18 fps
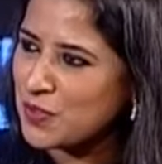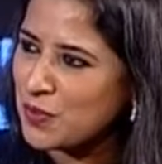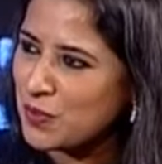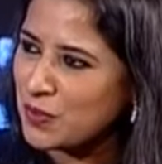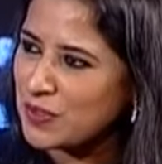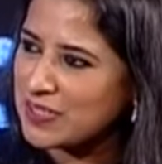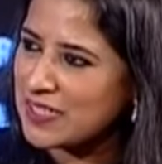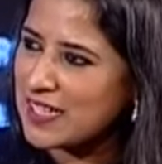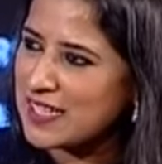
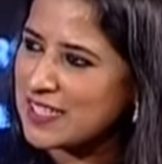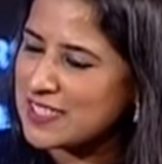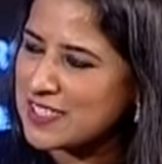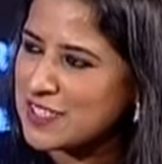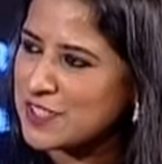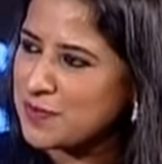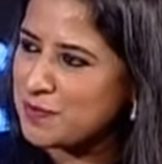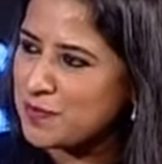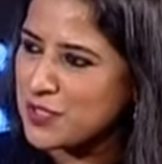all that,
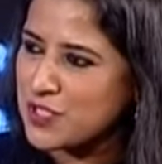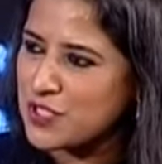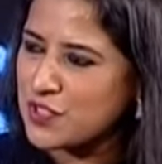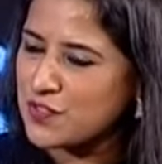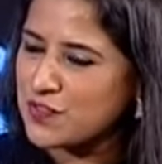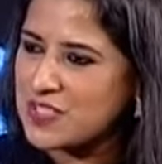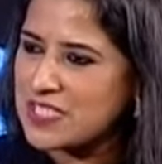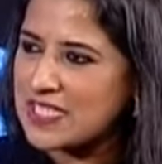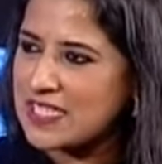because
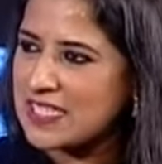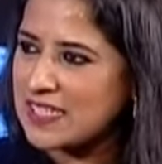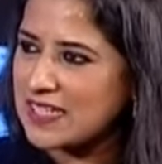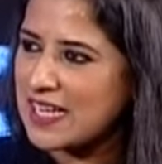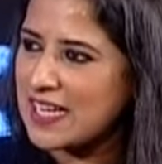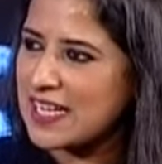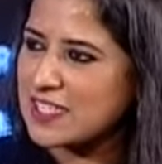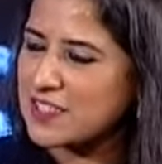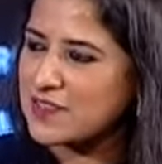you've seen
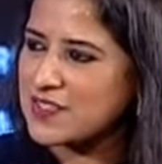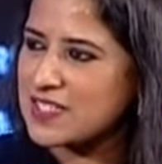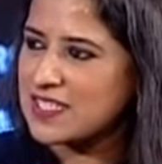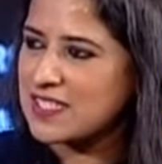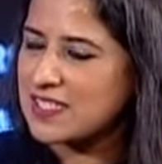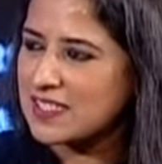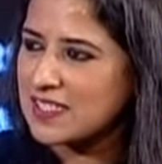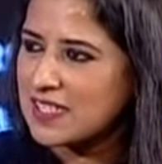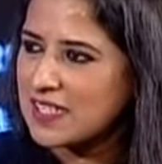that, you've
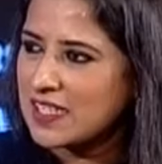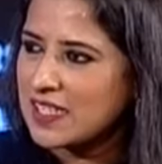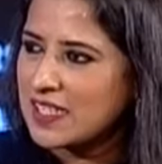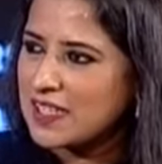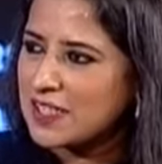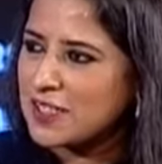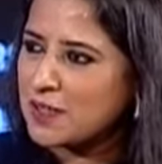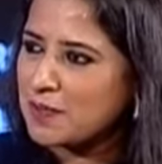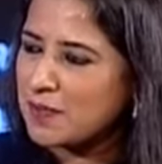seen
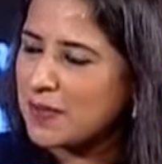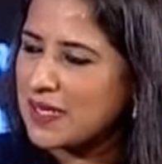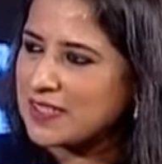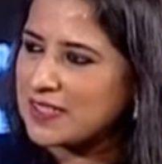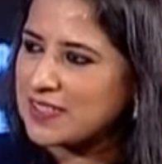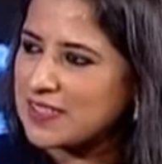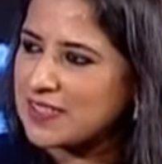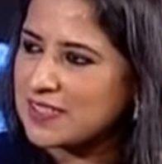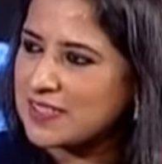your
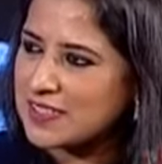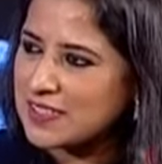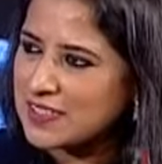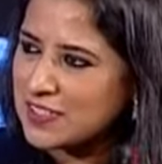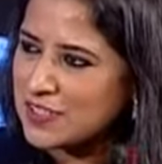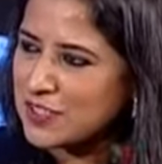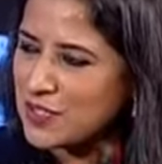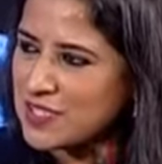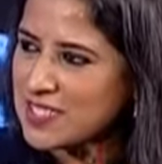mother,
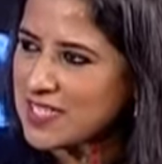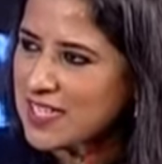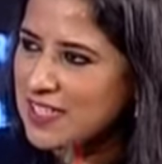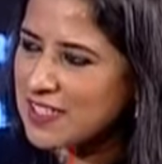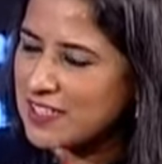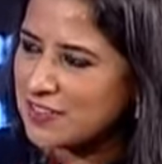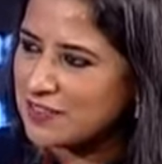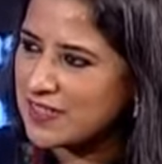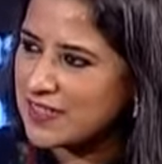
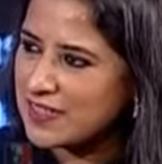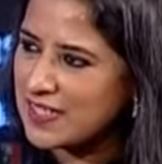yourself, and